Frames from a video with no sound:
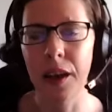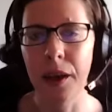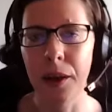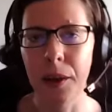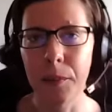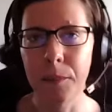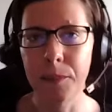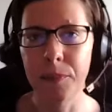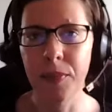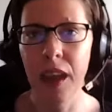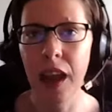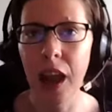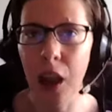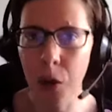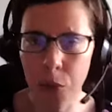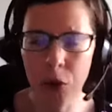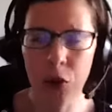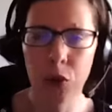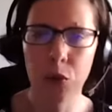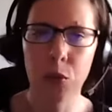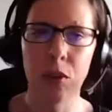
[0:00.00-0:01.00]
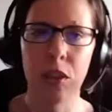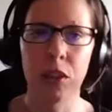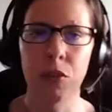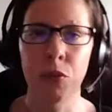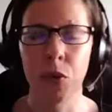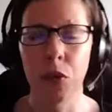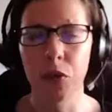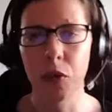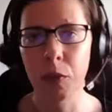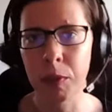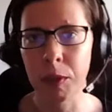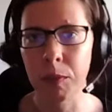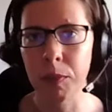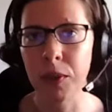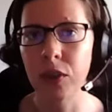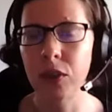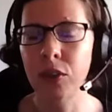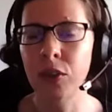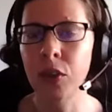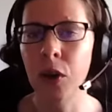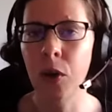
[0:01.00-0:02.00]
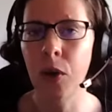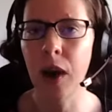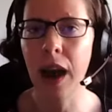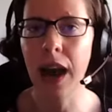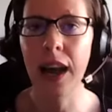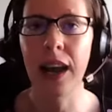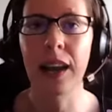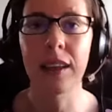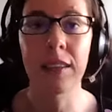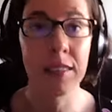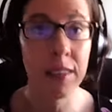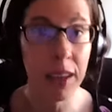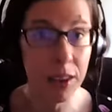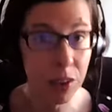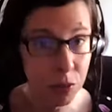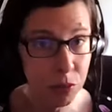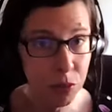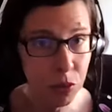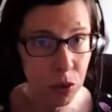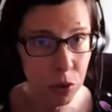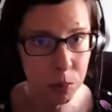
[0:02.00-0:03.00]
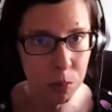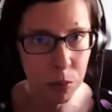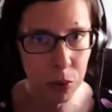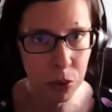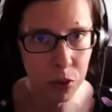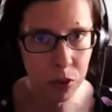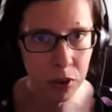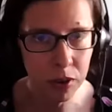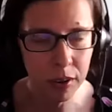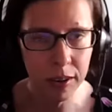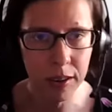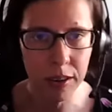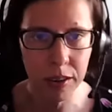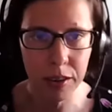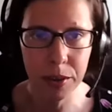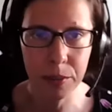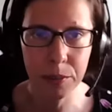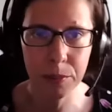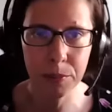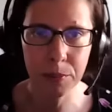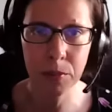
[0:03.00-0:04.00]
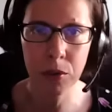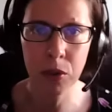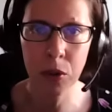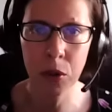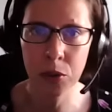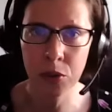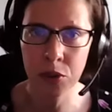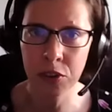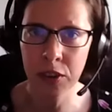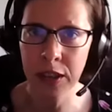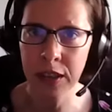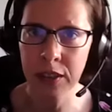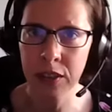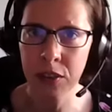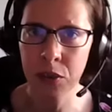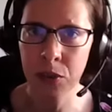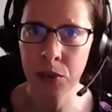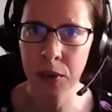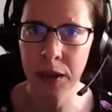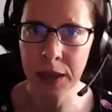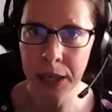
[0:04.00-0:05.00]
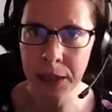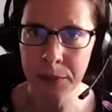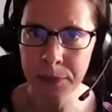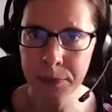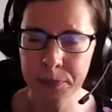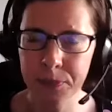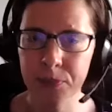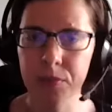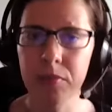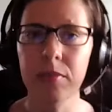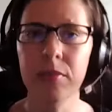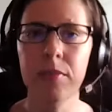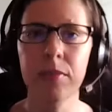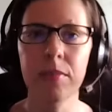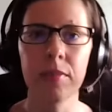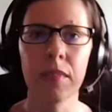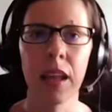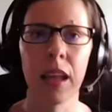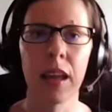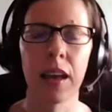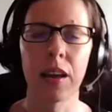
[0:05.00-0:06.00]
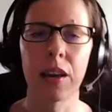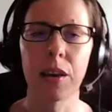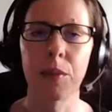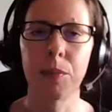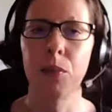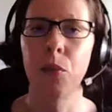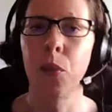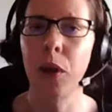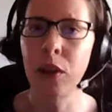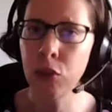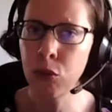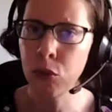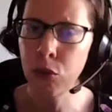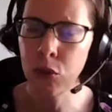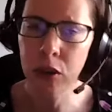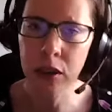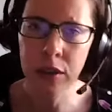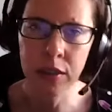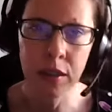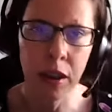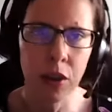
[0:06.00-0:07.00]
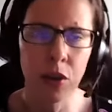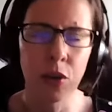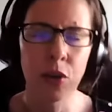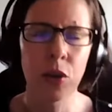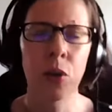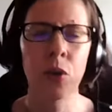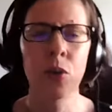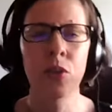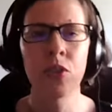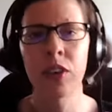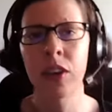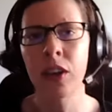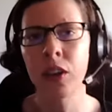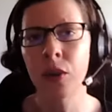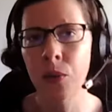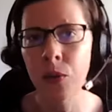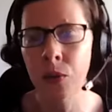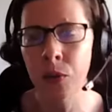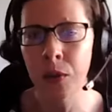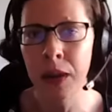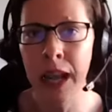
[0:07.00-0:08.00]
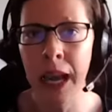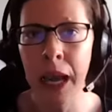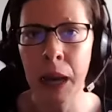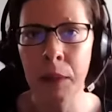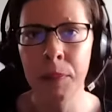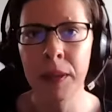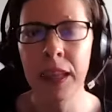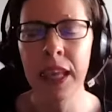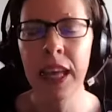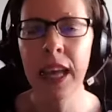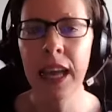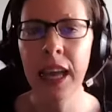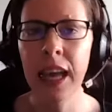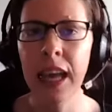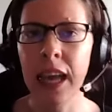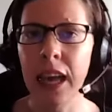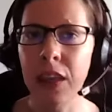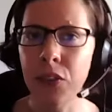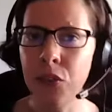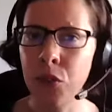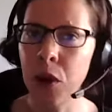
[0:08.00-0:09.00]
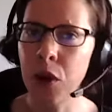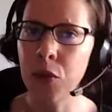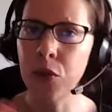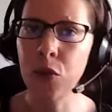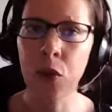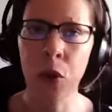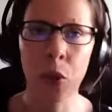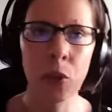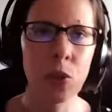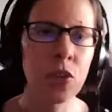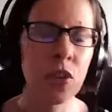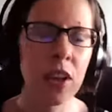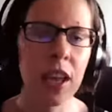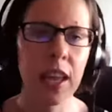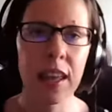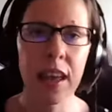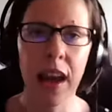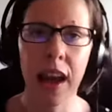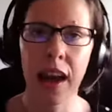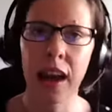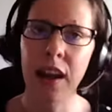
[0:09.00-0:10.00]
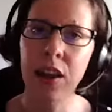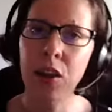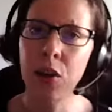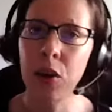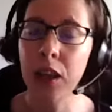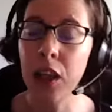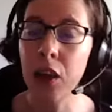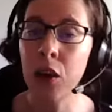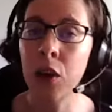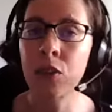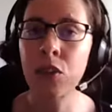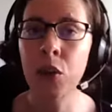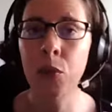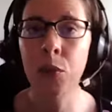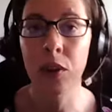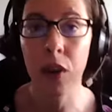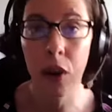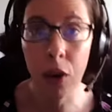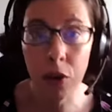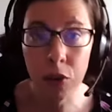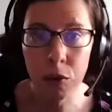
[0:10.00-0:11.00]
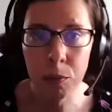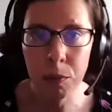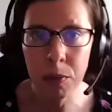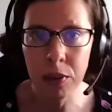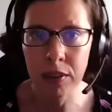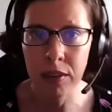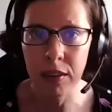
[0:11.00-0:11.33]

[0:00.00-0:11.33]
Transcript: I want to do this for other people. So I signed up for a book coaching training. Went through the entire coaching, was really happy. And throughout the coaching, I got in contact with other